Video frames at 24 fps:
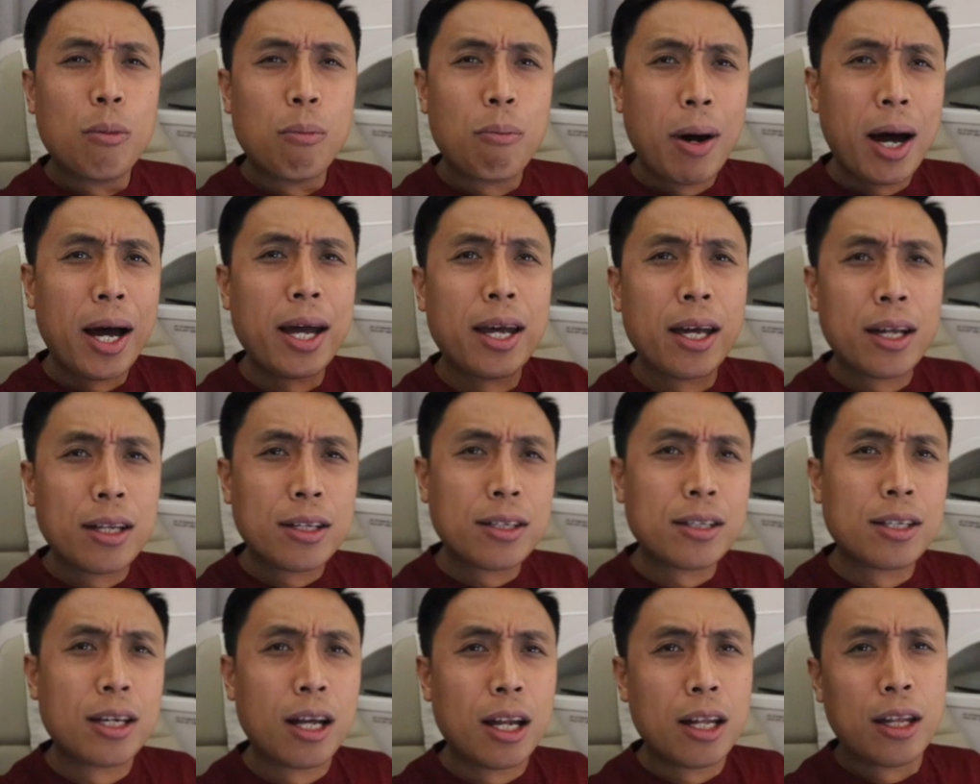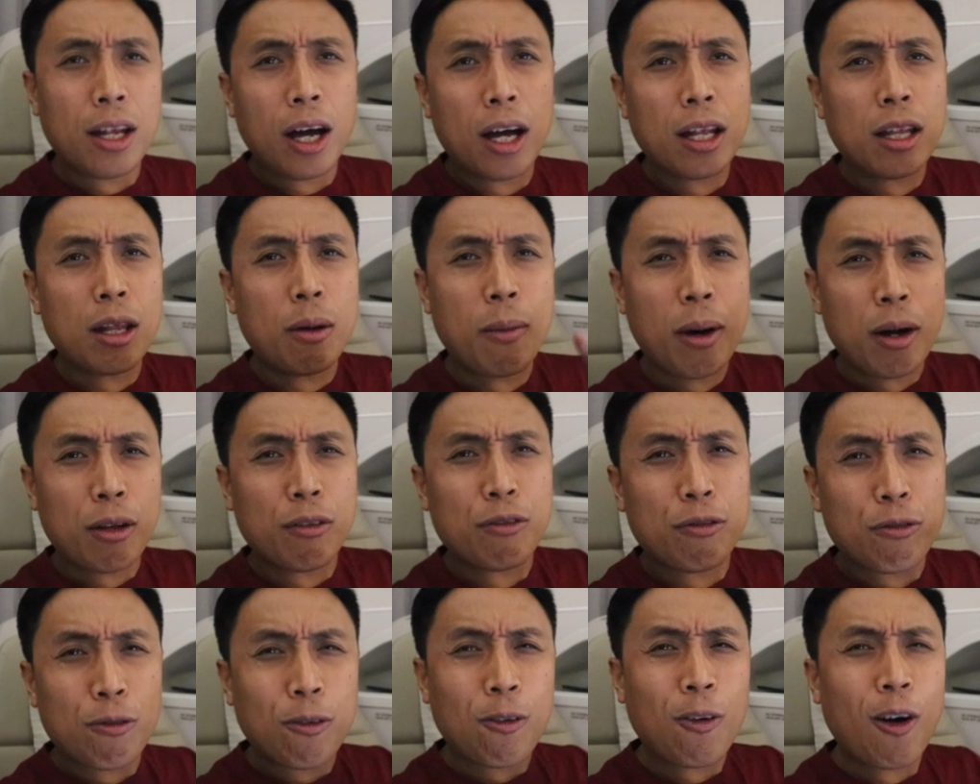buy and sell, not about
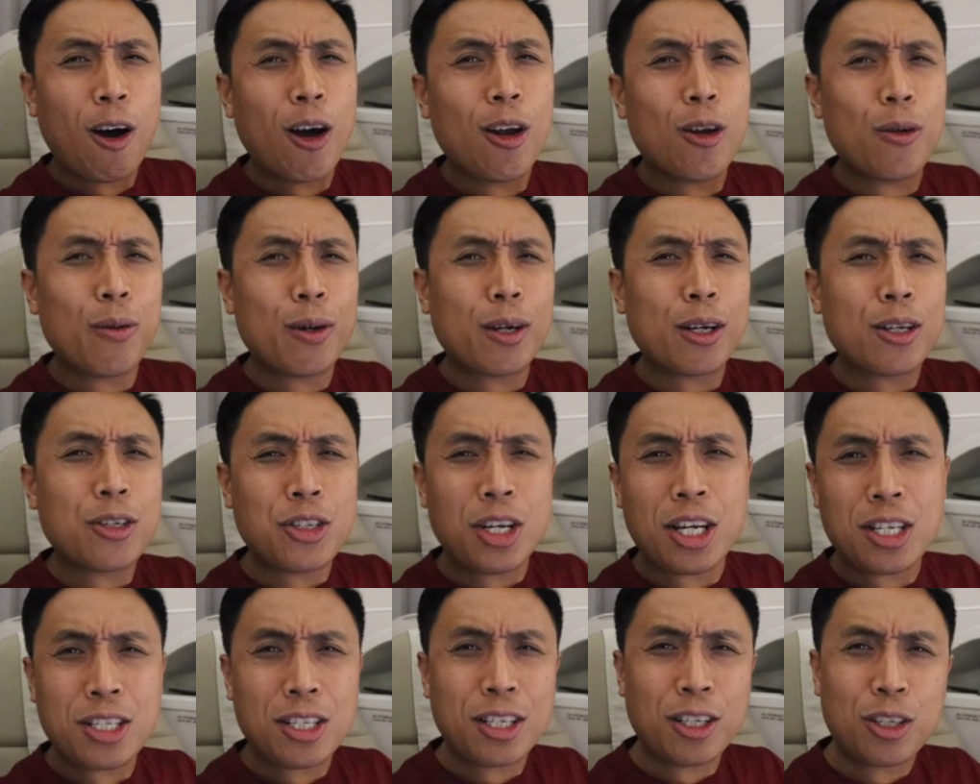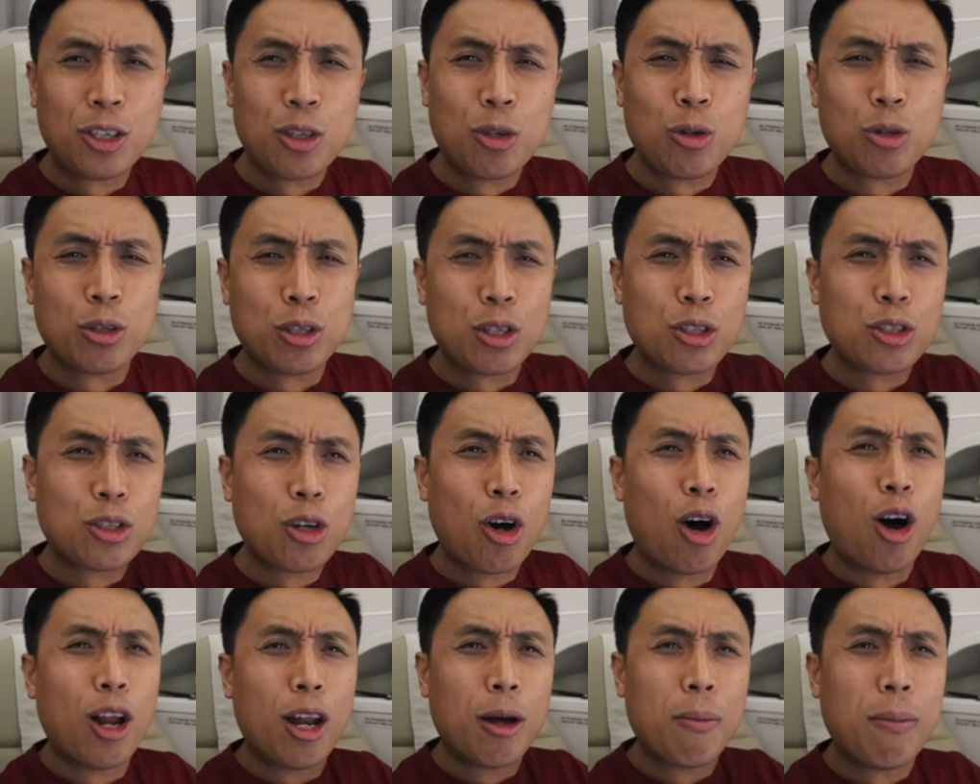following and chasing news. It's
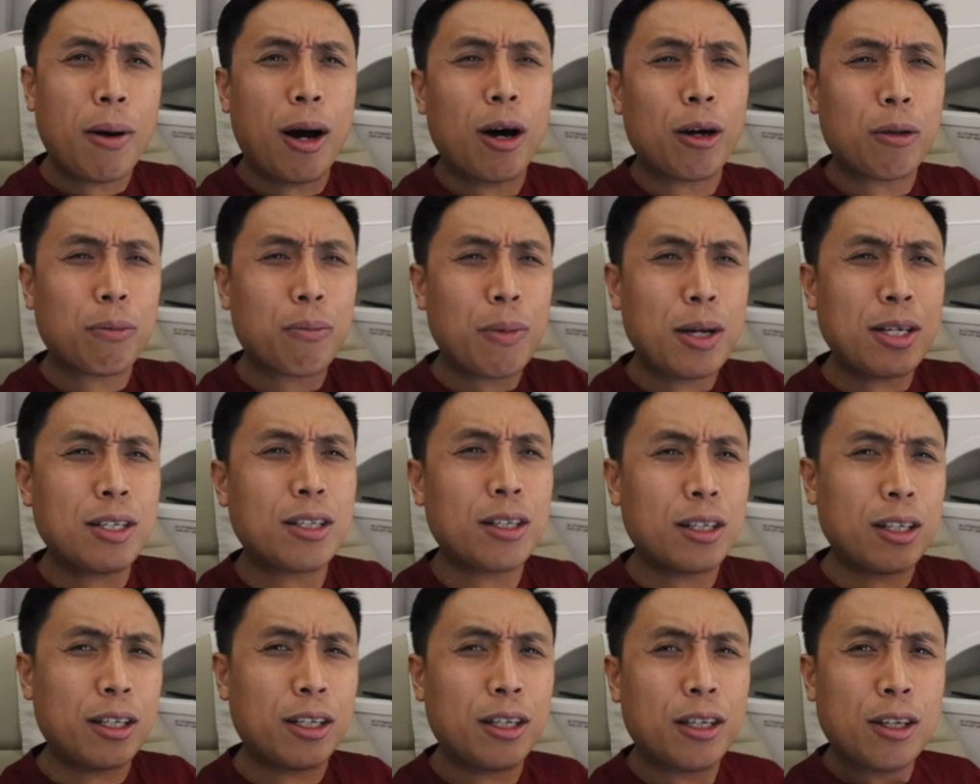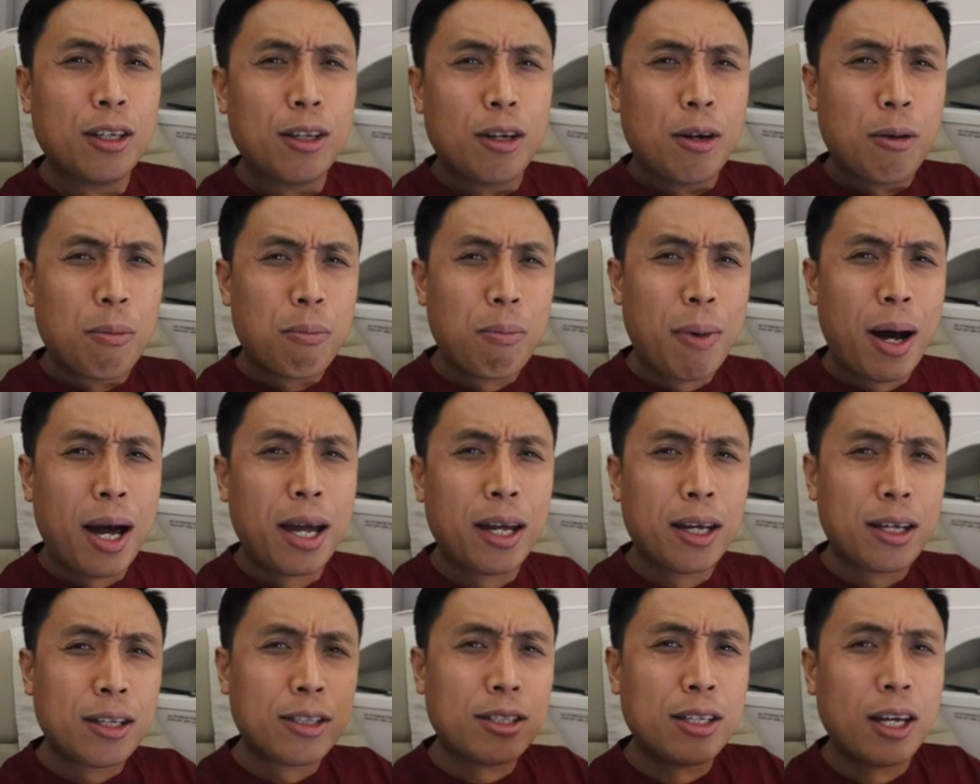all about basically
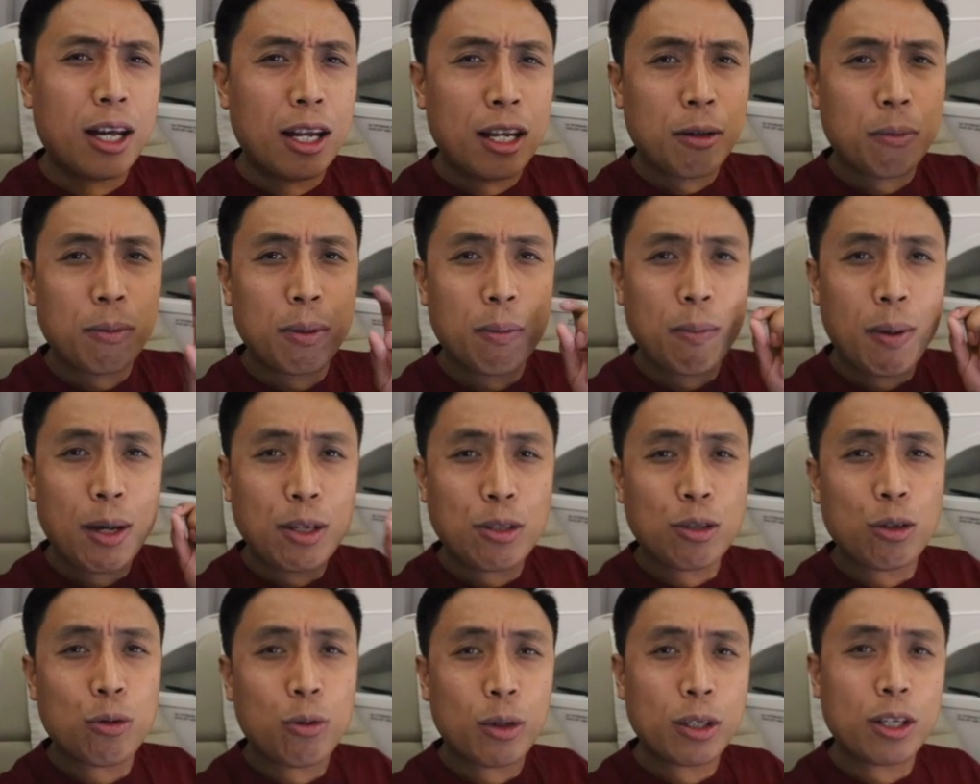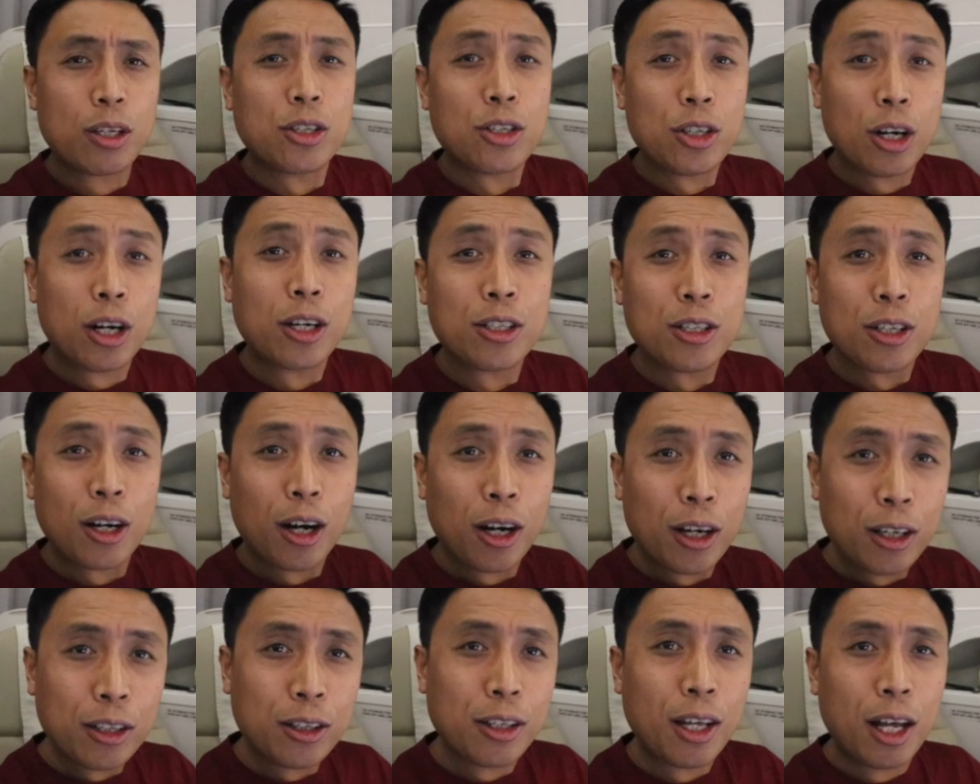buying and selling based on what the charts
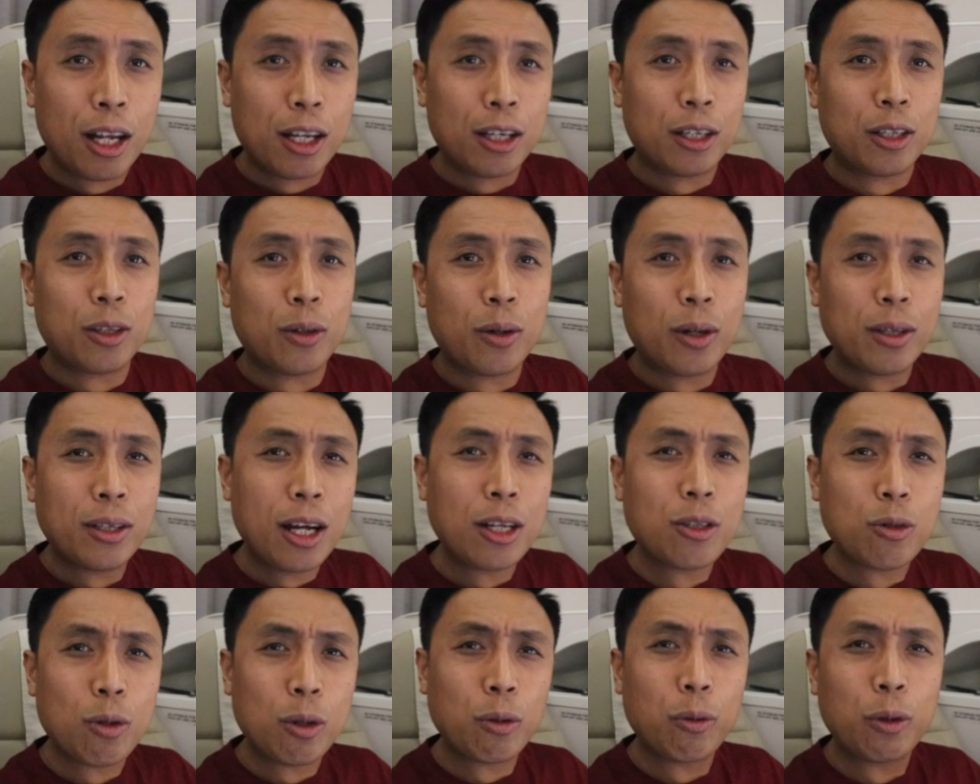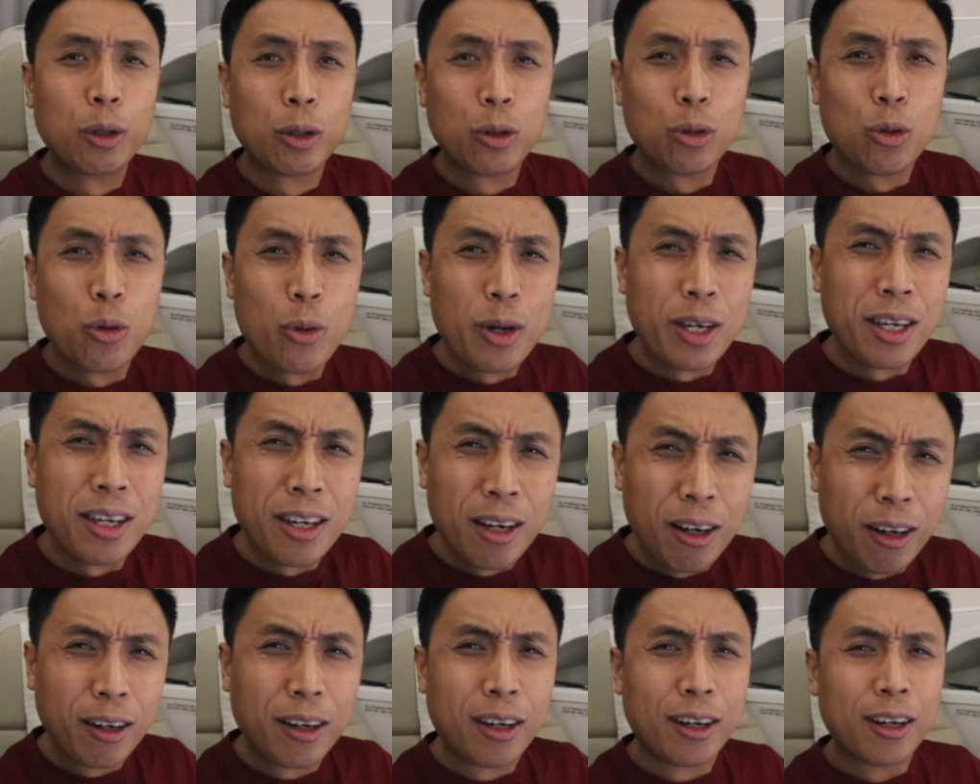are telling you. And that's what we're doing
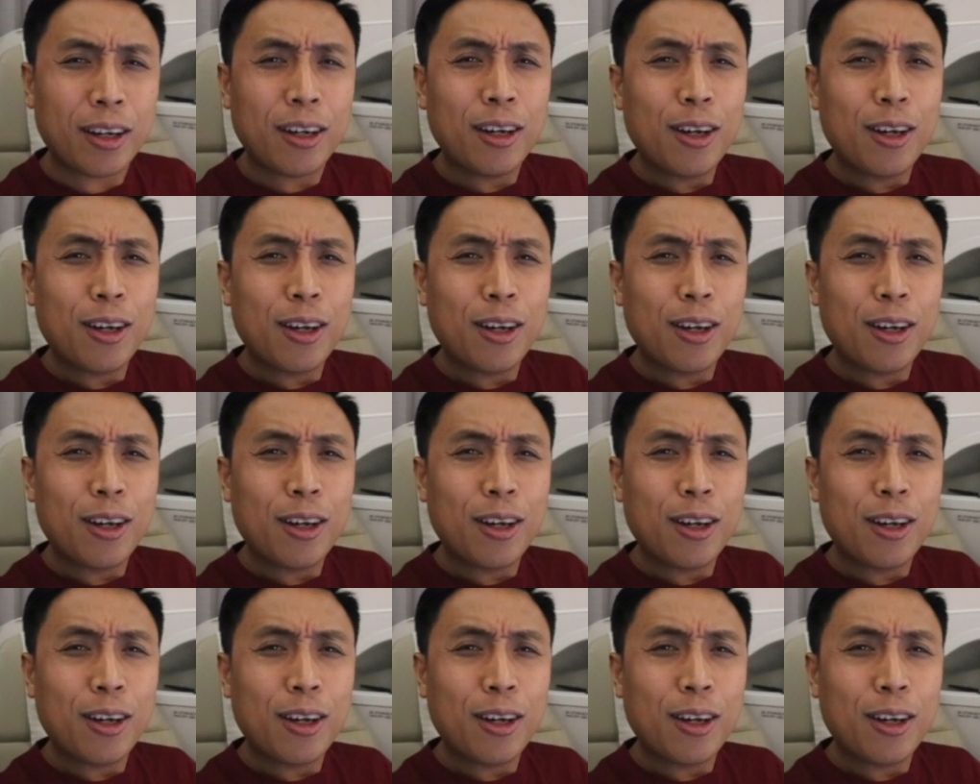here.